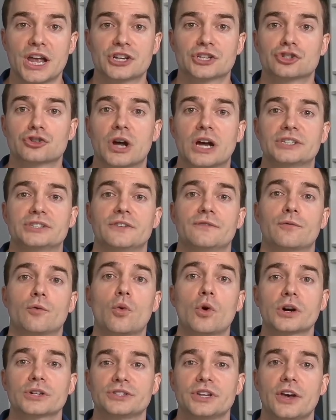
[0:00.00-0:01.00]
and tries to
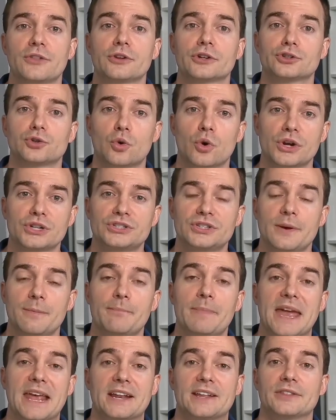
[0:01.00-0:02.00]
force other toys to
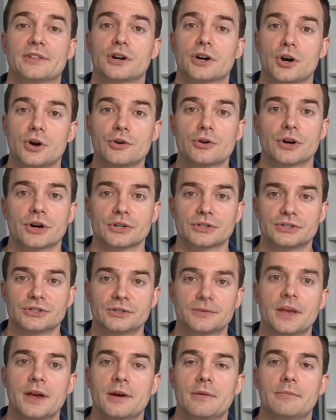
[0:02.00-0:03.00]
abandon their
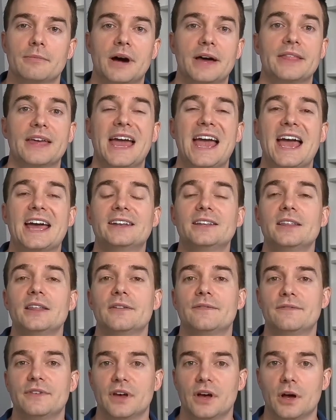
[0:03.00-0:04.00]
owners. By the end of
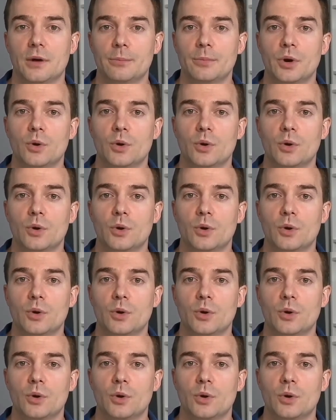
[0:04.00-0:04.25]
the film,